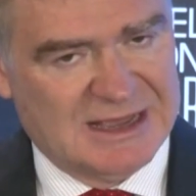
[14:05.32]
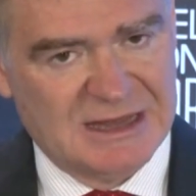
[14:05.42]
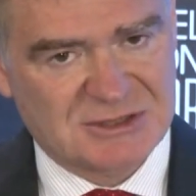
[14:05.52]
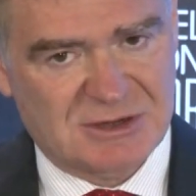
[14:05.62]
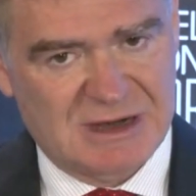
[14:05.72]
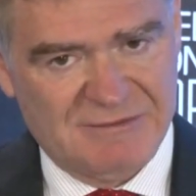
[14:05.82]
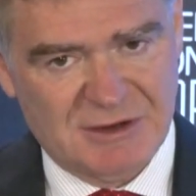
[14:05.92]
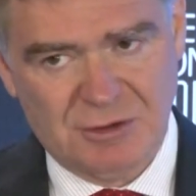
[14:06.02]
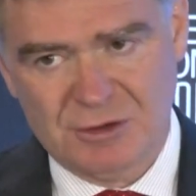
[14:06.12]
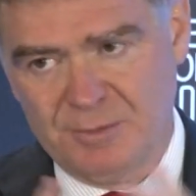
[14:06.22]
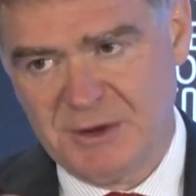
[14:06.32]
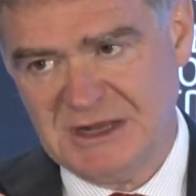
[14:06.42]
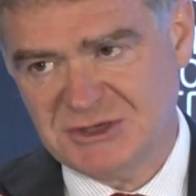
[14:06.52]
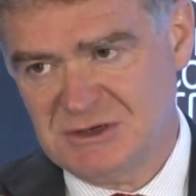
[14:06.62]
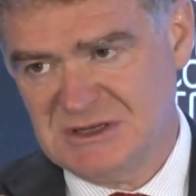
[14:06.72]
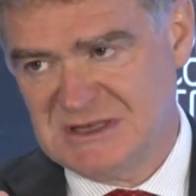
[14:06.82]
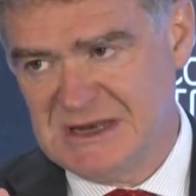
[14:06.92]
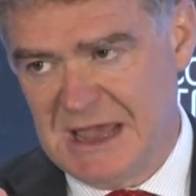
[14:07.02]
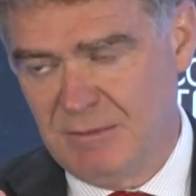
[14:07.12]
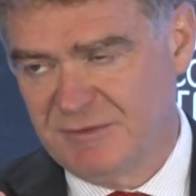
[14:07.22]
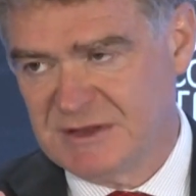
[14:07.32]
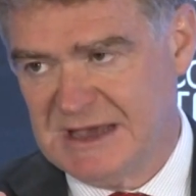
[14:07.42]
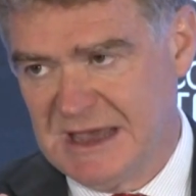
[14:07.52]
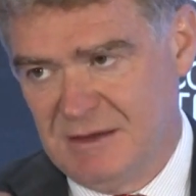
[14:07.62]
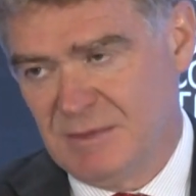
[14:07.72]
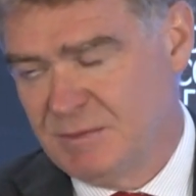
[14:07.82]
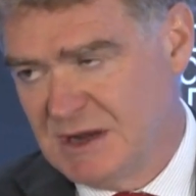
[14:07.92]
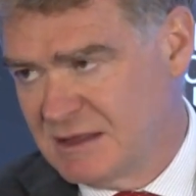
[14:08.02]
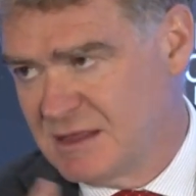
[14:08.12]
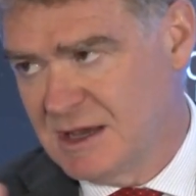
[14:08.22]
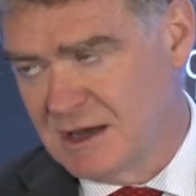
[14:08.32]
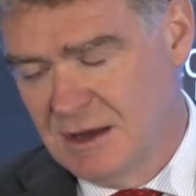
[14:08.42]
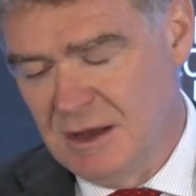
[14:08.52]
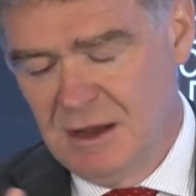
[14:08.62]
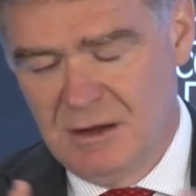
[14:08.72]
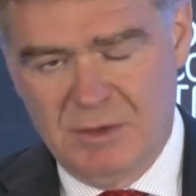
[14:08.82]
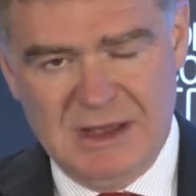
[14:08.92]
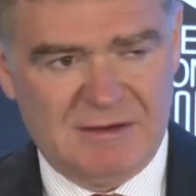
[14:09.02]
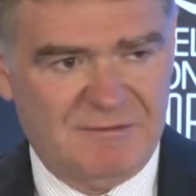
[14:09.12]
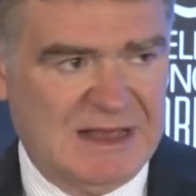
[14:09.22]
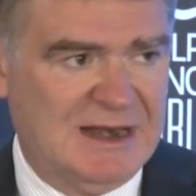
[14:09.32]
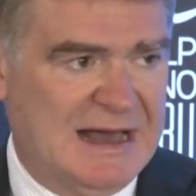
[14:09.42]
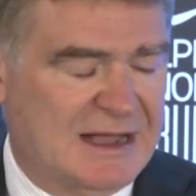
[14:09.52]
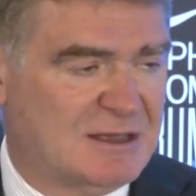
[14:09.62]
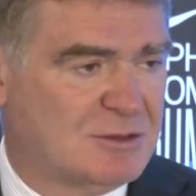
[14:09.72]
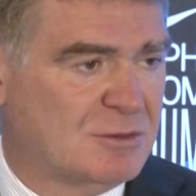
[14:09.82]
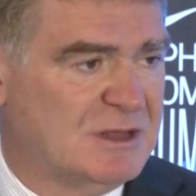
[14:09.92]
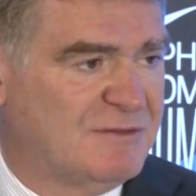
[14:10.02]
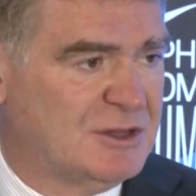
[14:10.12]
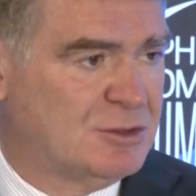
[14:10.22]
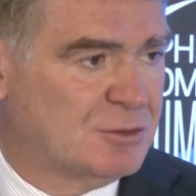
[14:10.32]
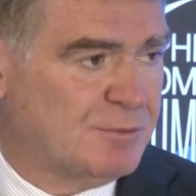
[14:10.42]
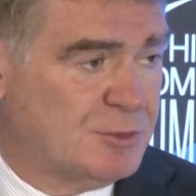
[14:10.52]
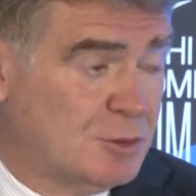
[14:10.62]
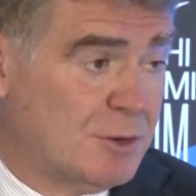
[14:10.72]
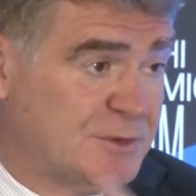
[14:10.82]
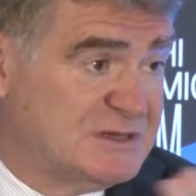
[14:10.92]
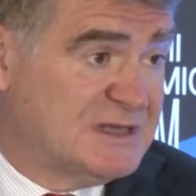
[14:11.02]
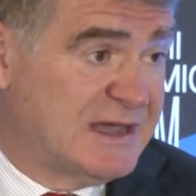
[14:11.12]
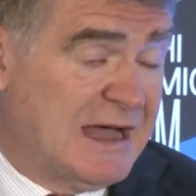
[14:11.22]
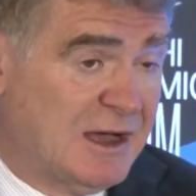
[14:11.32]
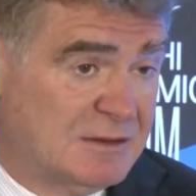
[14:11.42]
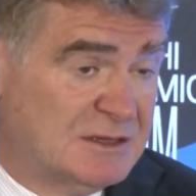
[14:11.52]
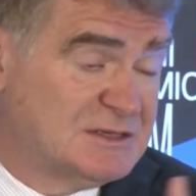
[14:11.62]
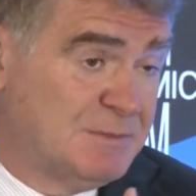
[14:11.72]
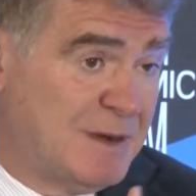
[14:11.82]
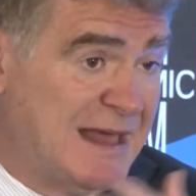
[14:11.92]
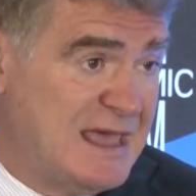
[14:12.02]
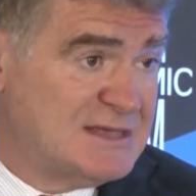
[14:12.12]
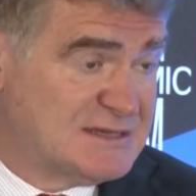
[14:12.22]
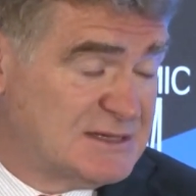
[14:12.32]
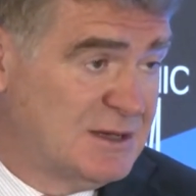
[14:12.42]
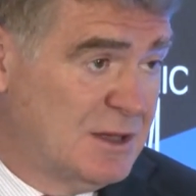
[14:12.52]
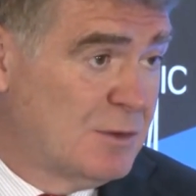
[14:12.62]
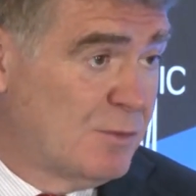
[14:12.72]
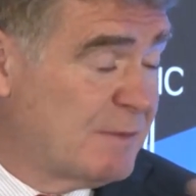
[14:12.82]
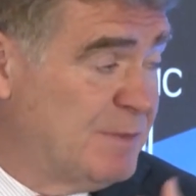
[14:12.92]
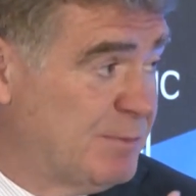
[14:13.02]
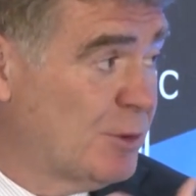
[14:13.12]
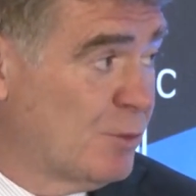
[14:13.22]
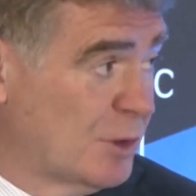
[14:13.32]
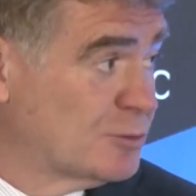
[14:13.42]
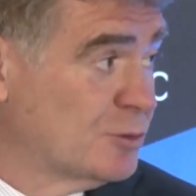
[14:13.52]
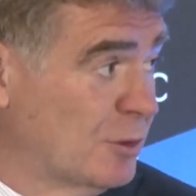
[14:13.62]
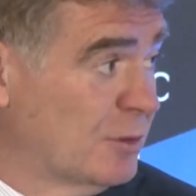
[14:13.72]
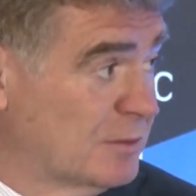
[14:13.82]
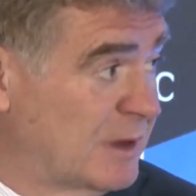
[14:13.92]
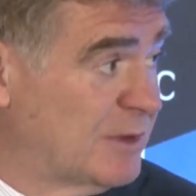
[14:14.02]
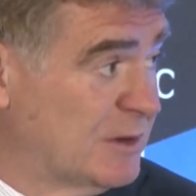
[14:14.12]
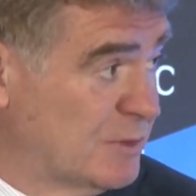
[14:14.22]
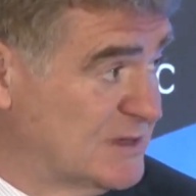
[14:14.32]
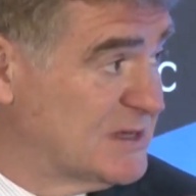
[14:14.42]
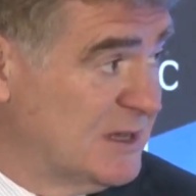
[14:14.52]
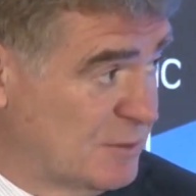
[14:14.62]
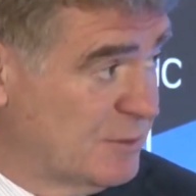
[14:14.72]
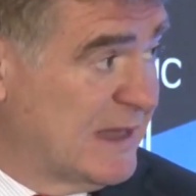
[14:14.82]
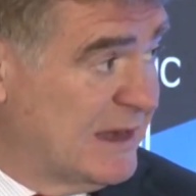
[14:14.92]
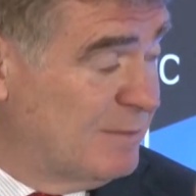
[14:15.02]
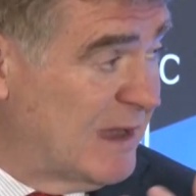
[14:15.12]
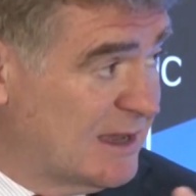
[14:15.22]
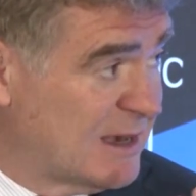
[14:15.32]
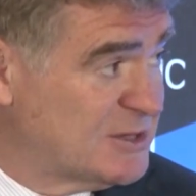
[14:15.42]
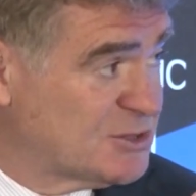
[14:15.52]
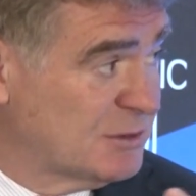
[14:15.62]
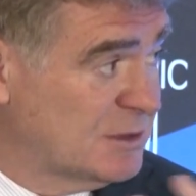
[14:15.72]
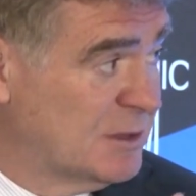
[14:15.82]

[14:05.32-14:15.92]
cultural level. Cooperation is the name of the game. I mean, I think we are very lucky to live in Europe. Europe is the place where people want to go. I mean, we see it with any migration.